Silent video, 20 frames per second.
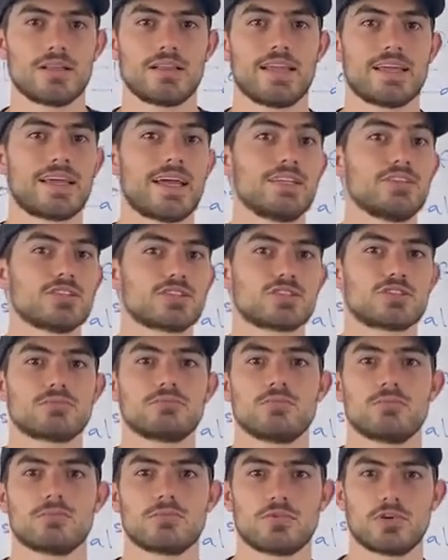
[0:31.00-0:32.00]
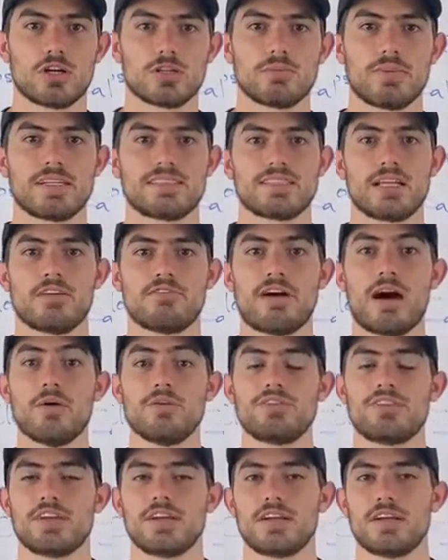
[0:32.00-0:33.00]
just got myself
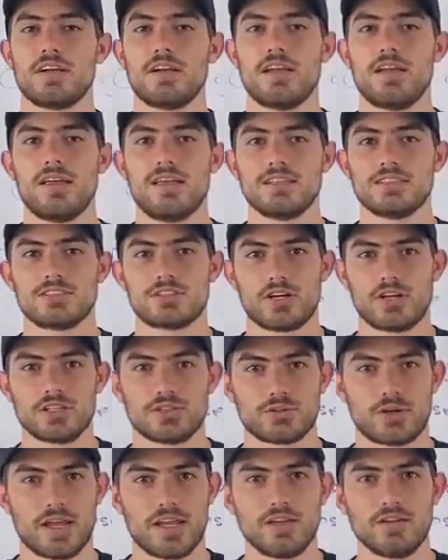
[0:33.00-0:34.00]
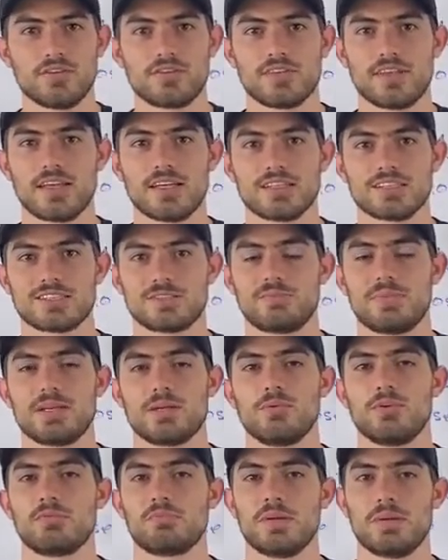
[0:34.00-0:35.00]
out there, started trying new things, speaking
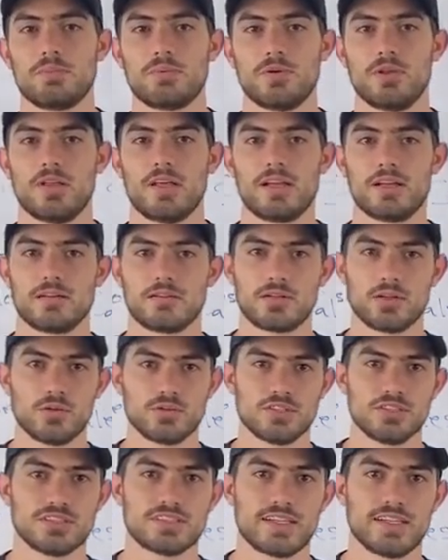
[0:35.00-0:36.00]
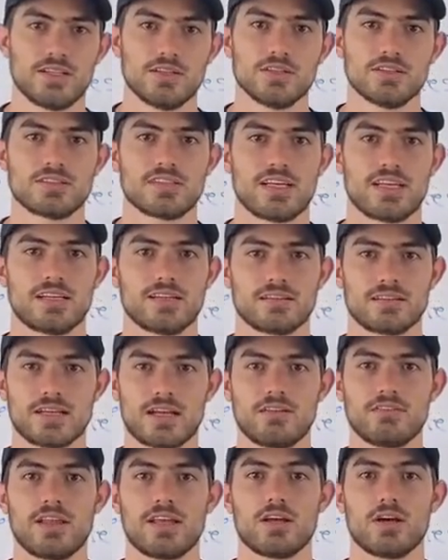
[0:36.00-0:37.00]
with people and closing sales, and kind
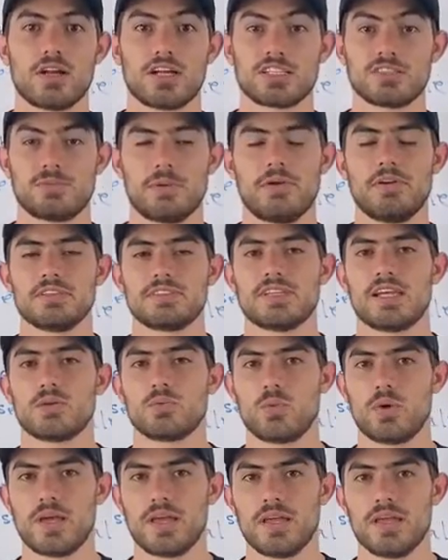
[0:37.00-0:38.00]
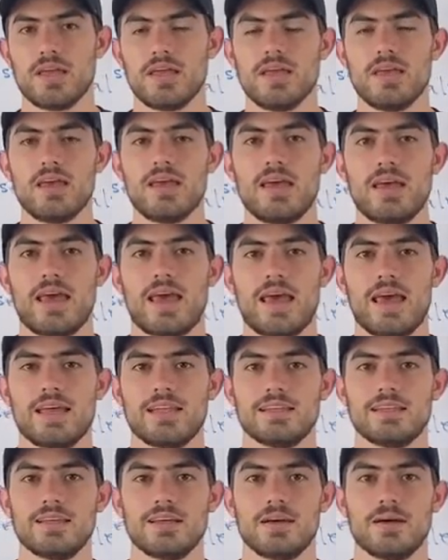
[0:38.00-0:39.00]
of like got experience that way.
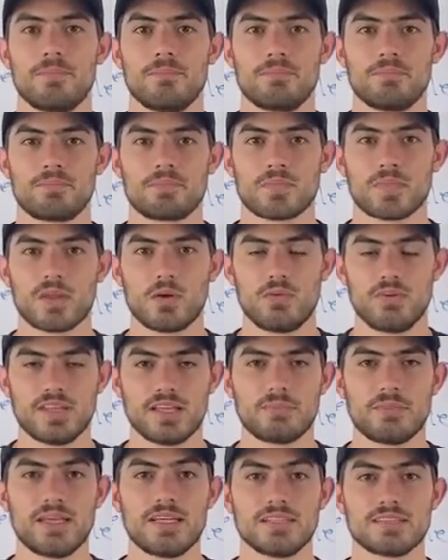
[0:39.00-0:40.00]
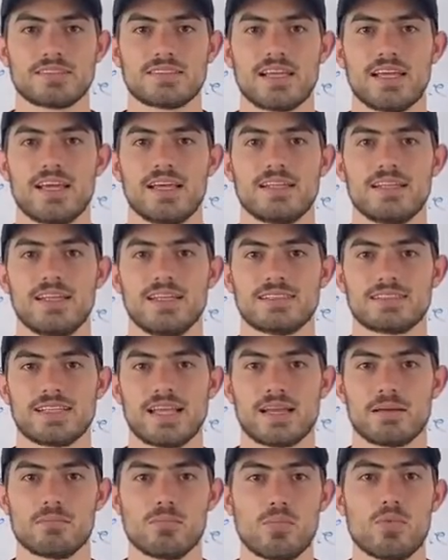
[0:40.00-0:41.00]
And with that being said, it's
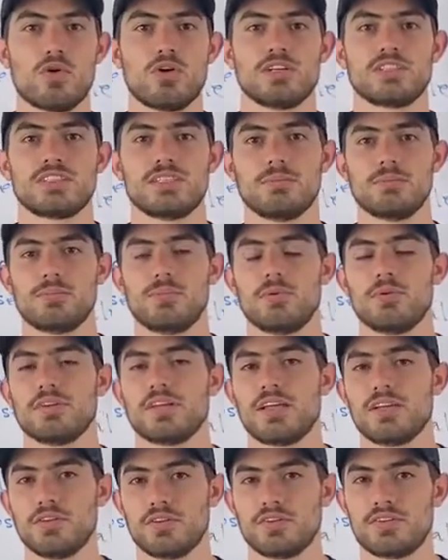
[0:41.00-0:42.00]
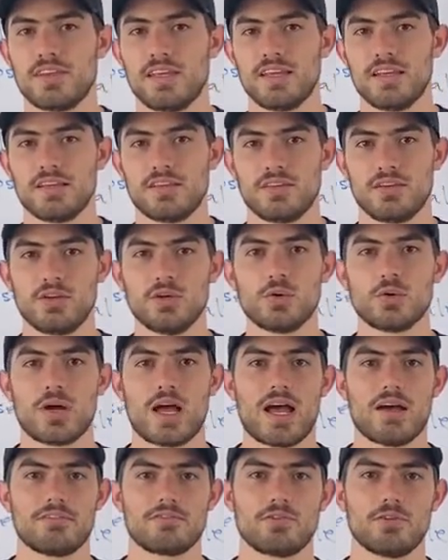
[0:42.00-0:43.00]
like more simple than you think. You don't
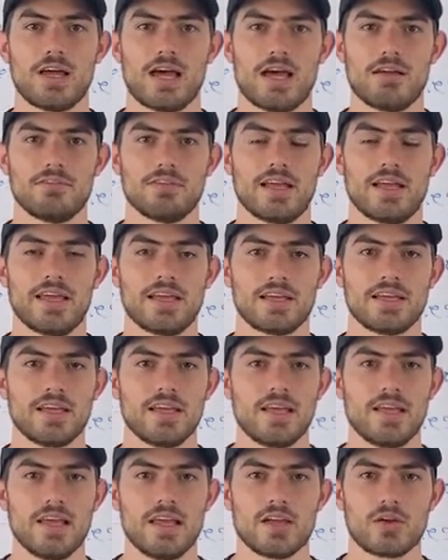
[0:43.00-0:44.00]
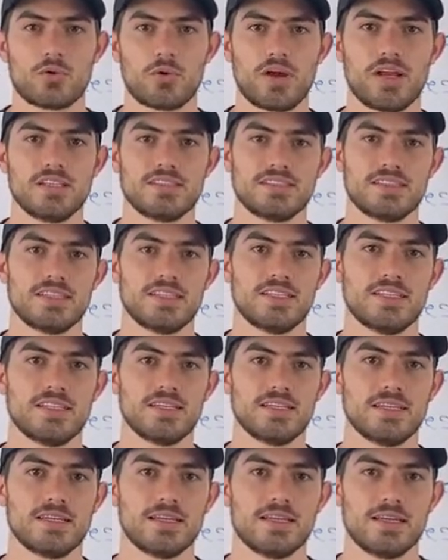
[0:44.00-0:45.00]
have to have like
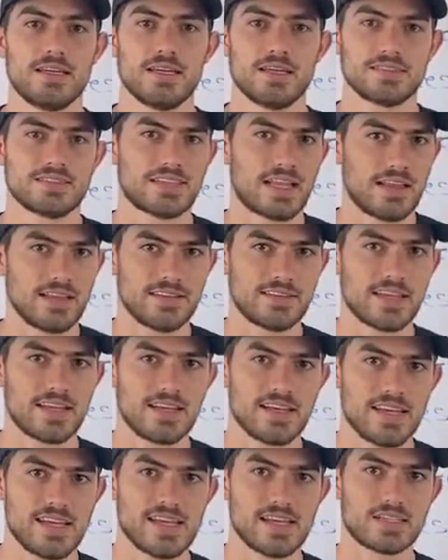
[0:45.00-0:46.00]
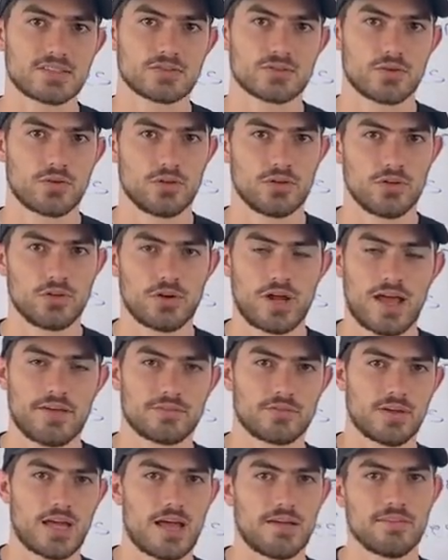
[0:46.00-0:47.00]
crazy selling techniques, or you don't have
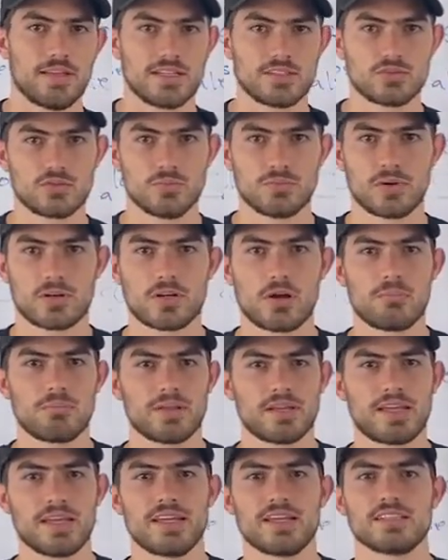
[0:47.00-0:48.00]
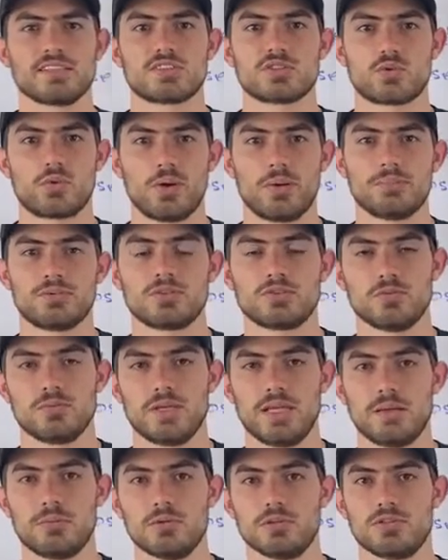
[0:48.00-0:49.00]
to have like super complicated scripts to
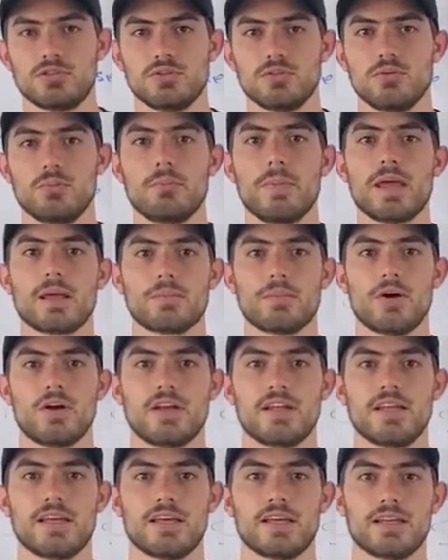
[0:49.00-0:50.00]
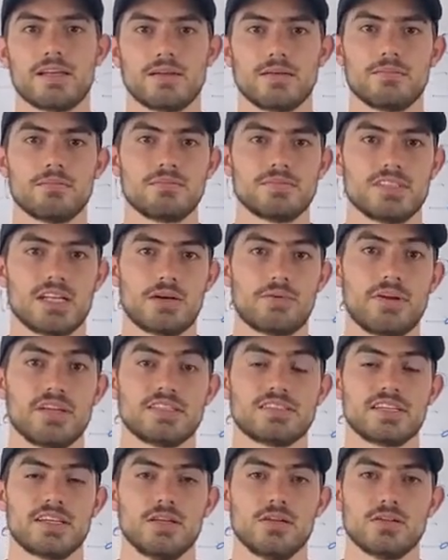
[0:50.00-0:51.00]
be able to make money and generate
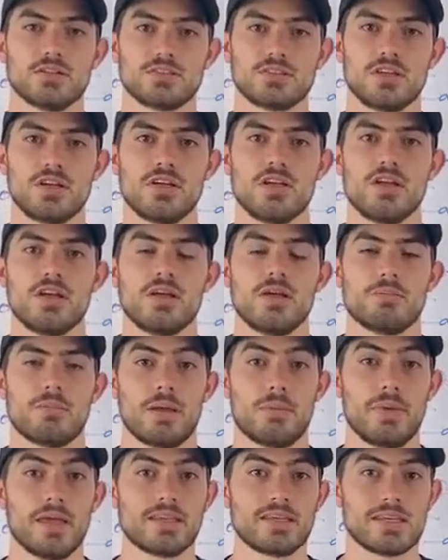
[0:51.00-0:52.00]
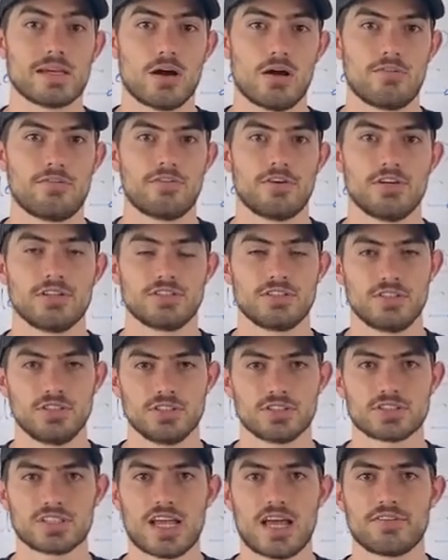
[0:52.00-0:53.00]
sales by making offers. You
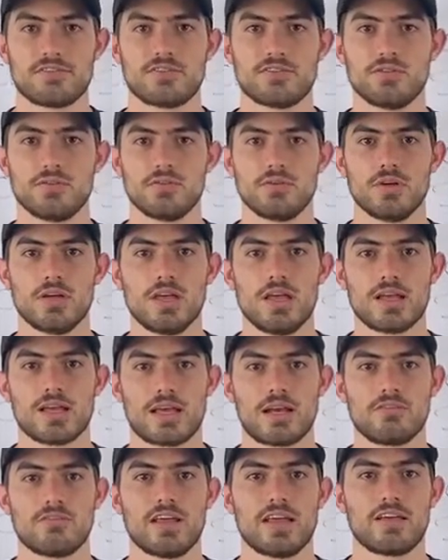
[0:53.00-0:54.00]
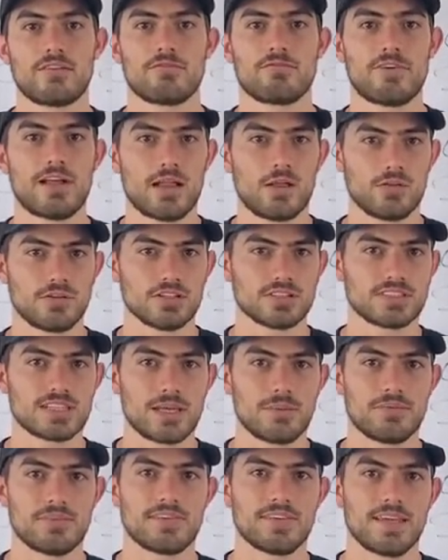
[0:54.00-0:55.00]
just have to kind of like follow the
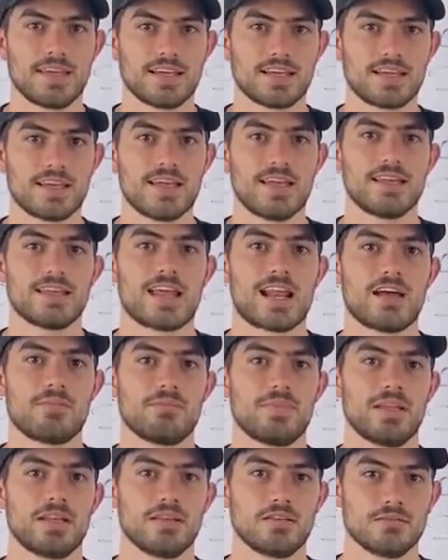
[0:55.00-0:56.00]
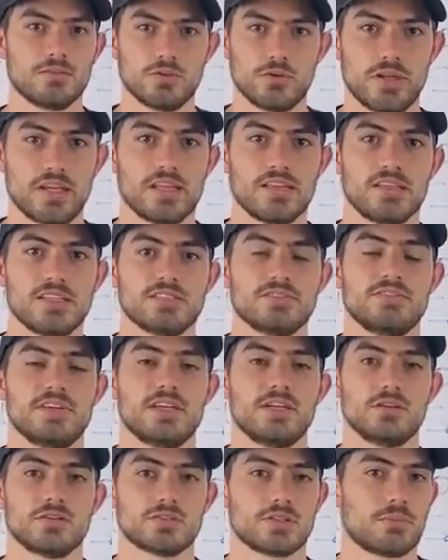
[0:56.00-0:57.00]
same thing that I've been doing in this
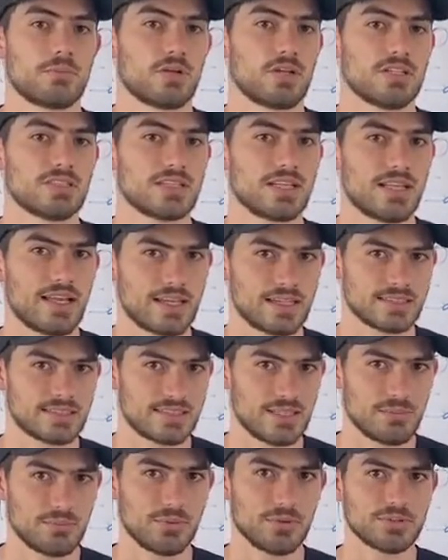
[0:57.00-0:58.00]
video. So it's like a simple